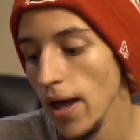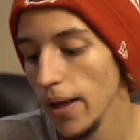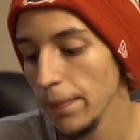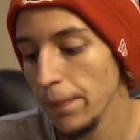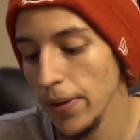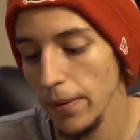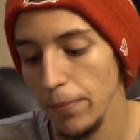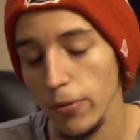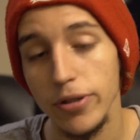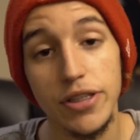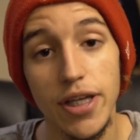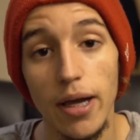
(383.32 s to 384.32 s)
And people,
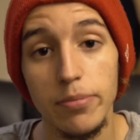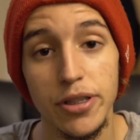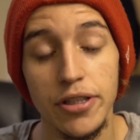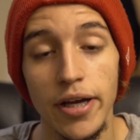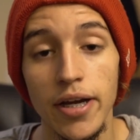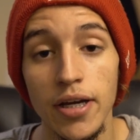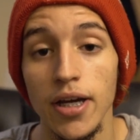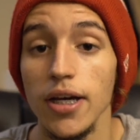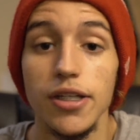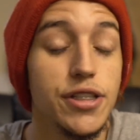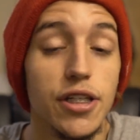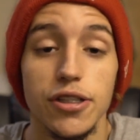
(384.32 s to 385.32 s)
this game today
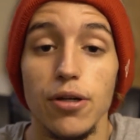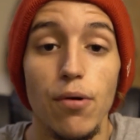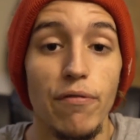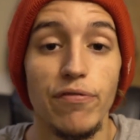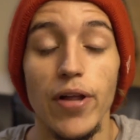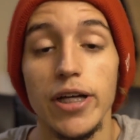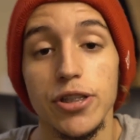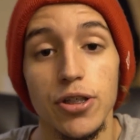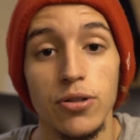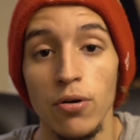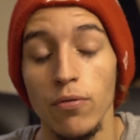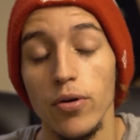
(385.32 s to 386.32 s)
is just a
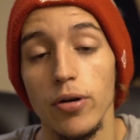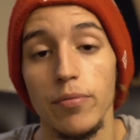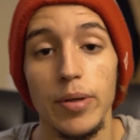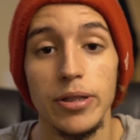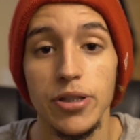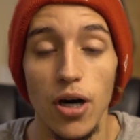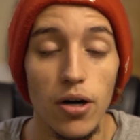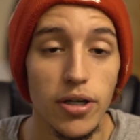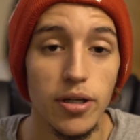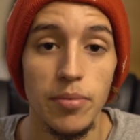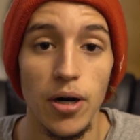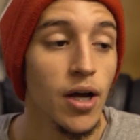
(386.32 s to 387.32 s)
reflection of what I've been
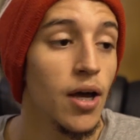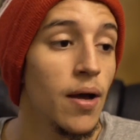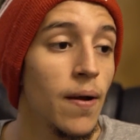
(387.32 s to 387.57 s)
talking about.